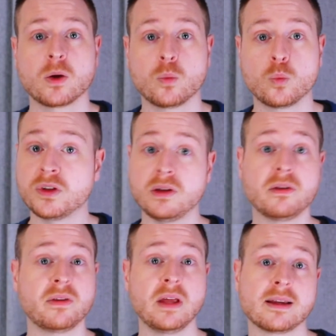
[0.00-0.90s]
What do you
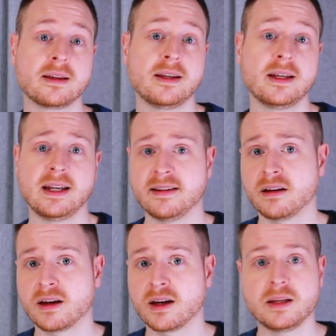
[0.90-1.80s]
think? Did
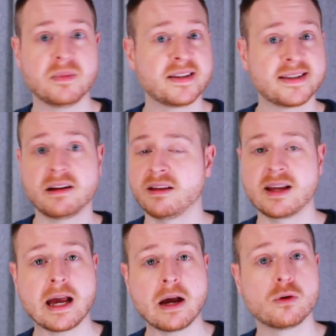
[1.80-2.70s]
I miss anything
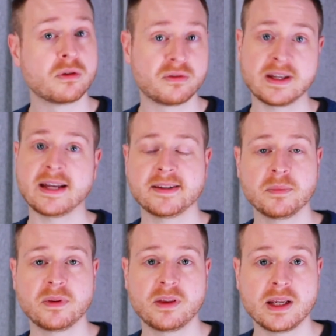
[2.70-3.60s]
out or forget
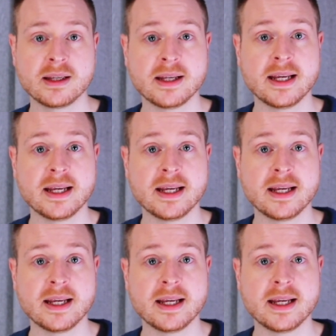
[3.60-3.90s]
something?